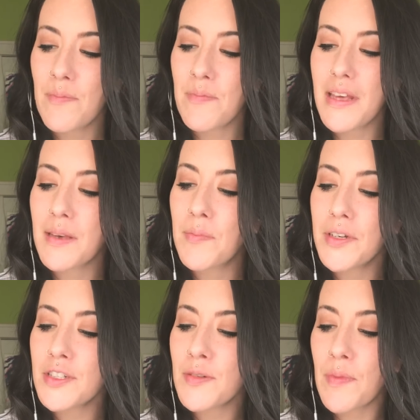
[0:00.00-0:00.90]
Big
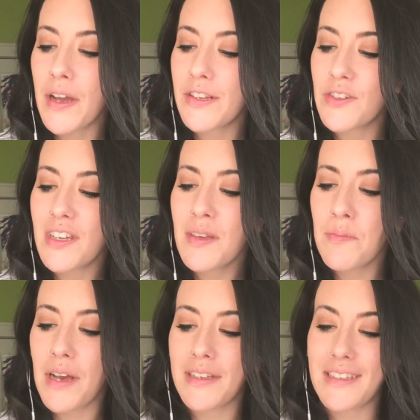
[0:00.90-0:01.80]
bush, pine tree,
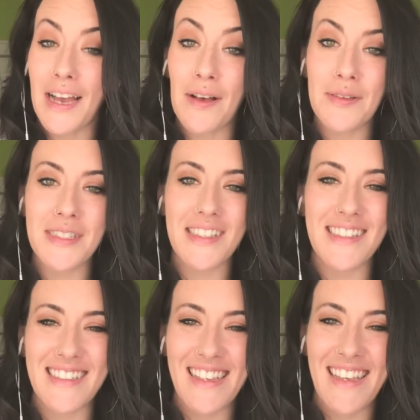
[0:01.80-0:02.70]
Pine's house.
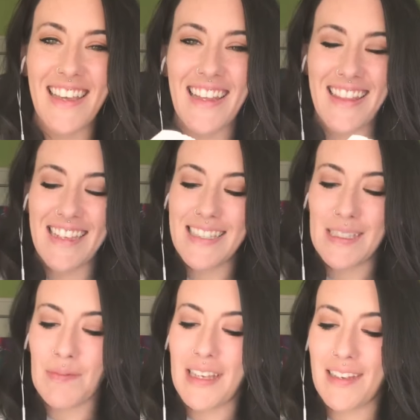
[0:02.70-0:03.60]
See,
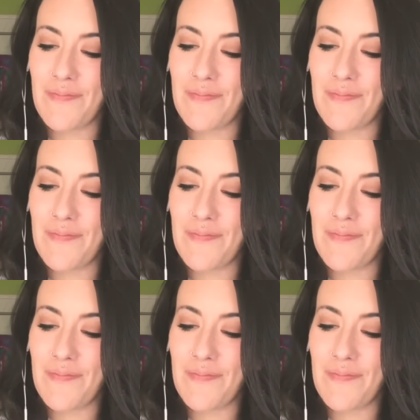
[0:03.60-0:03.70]
that's me.